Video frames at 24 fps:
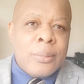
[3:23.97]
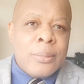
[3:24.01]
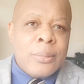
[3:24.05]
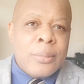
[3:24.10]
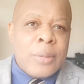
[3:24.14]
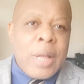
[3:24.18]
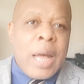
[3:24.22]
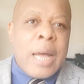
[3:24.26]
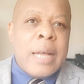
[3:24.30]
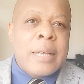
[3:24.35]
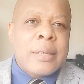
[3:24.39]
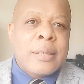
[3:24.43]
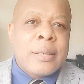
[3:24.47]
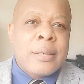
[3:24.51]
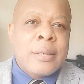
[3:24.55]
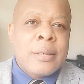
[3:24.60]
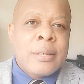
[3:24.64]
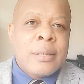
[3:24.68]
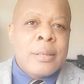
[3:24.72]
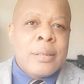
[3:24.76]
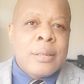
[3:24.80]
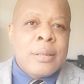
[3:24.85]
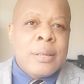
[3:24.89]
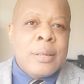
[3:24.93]
That's
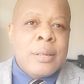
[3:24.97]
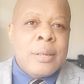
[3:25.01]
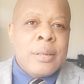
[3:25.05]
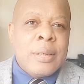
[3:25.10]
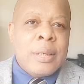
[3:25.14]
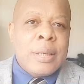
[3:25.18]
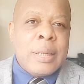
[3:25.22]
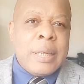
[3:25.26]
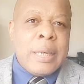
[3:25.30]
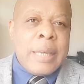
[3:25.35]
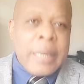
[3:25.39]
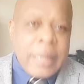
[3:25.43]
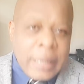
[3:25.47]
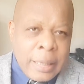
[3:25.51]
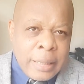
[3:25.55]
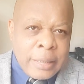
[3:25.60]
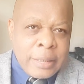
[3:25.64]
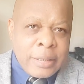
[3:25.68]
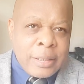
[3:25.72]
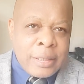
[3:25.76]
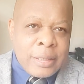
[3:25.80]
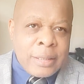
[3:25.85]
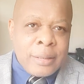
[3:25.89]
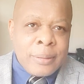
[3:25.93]

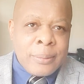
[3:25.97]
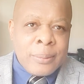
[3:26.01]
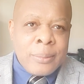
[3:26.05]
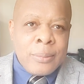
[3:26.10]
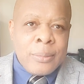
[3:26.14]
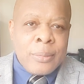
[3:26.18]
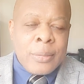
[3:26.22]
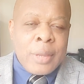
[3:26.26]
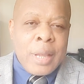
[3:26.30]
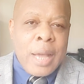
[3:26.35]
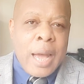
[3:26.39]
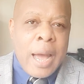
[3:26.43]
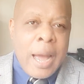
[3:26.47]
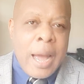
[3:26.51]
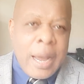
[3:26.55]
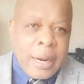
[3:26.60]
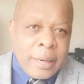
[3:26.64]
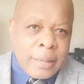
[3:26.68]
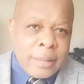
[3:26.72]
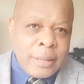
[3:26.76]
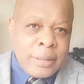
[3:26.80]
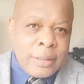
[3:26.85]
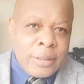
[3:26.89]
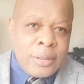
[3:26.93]
English,
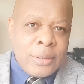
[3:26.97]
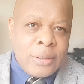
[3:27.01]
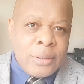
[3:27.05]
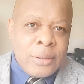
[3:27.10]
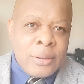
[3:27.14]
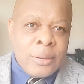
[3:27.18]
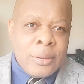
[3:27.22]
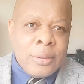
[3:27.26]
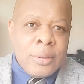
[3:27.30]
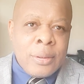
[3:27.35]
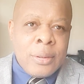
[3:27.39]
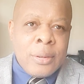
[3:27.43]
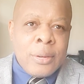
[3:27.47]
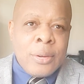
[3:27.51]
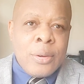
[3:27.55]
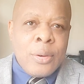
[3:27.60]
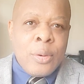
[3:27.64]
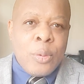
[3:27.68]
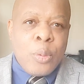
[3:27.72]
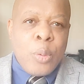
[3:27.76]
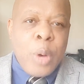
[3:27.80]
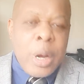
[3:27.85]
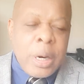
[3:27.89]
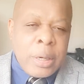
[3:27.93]
Irish,
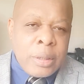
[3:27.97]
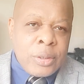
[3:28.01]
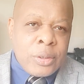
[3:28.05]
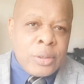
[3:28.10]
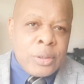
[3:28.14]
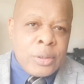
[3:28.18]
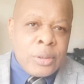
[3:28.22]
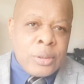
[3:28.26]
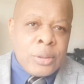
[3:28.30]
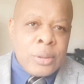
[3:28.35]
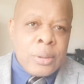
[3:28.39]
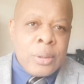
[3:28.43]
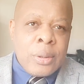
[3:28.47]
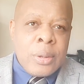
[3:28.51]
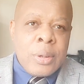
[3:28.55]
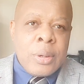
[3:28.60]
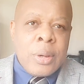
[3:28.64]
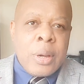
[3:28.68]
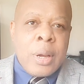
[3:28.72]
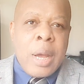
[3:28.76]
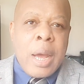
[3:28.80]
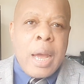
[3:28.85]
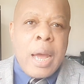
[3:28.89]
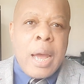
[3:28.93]
Welsh,
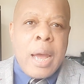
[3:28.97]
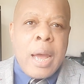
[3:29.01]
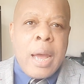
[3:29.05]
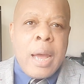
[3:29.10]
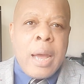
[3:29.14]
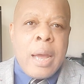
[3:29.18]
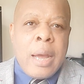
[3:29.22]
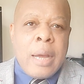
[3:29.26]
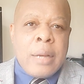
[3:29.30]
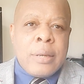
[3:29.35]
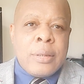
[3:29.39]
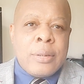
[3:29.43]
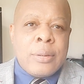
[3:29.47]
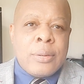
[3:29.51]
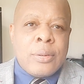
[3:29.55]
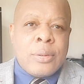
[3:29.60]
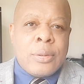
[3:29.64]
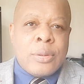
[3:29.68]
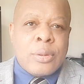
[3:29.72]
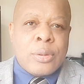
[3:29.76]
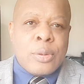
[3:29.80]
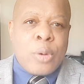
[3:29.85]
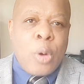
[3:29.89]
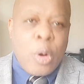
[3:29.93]
and
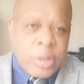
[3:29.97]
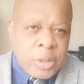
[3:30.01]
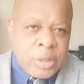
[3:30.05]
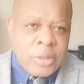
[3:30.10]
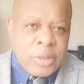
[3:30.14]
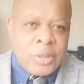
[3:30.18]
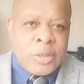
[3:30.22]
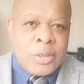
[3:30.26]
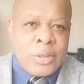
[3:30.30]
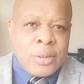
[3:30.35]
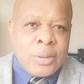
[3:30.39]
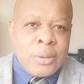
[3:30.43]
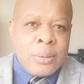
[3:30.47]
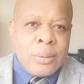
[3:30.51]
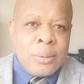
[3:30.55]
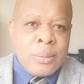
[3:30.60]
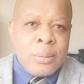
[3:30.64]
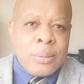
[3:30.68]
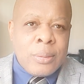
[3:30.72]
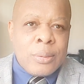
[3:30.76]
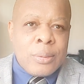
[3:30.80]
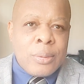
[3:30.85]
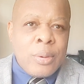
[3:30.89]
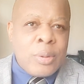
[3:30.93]
Scottish.
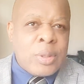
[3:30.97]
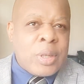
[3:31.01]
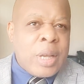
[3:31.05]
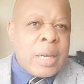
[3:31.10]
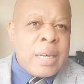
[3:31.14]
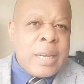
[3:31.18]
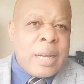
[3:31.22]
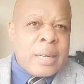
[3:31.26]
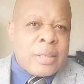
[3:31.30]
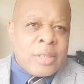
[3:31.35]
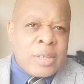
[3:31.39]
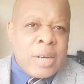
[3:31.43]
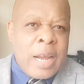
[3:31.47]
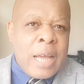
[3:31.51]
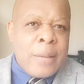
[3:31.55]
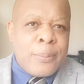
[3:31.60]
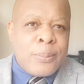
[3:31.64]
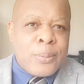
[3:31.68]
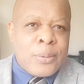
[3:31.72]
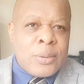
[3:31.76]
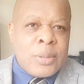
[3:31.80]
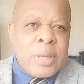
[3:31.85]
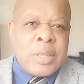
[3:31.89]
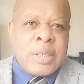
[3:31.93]
Those are their
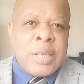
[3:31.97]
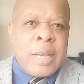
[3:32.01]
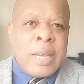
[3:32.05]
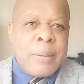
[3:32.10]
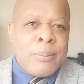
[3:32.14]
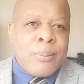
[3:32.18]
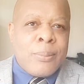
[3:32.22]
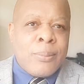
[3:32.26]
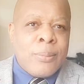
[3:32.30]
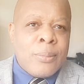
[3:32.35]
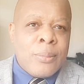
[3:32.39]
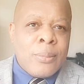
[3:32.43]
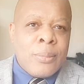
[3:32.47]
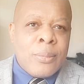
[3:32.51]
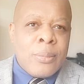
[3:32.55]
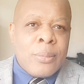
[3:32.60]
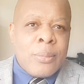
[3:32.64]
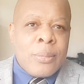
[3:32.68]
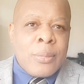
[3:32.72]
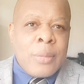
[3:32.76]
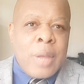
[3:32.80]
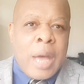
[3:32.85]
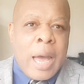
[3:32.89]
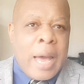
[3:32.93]
tribes. The same.
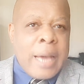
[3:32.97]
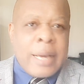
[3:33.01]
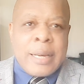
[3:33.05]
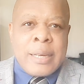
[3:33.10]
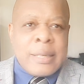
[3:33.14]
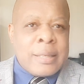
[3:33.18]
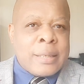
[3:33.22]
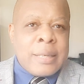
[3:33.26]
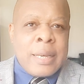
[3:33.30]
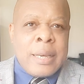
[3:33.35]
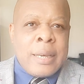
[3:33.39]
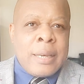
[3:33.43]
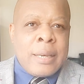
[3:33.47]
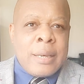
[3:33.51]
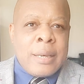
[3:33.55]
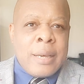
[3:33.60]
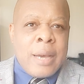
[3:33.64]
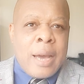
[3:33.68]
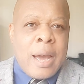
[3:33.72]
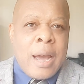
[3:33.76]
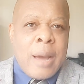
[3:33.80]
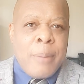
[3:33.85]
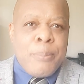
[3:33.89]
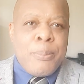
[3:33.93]
I can say
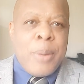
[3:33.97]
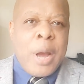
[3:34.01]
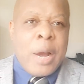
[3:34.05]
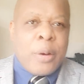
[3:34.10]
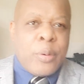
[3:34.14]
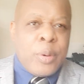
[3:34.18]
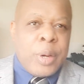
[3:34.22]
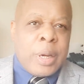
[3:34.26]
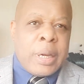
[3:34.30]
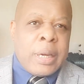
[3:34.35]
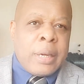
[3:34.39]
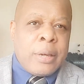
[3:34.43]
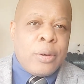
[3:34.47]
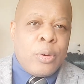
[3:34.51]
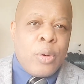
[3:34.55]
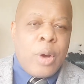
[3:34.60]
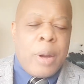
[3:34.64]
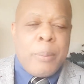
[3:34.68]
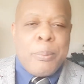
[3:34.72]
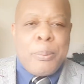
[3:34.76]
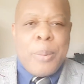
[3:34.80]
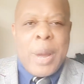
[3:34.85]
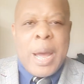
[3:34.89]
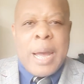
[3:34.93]
I'm Bakwere or
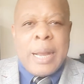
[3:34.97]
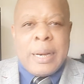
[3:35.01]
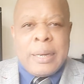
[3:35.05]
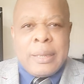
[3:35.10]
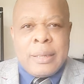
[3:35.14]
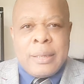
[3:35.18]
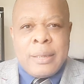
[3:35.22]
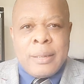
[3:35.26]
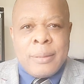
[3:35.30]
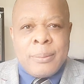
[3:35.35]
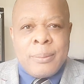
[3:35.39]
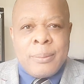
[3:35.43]
I'm Bali.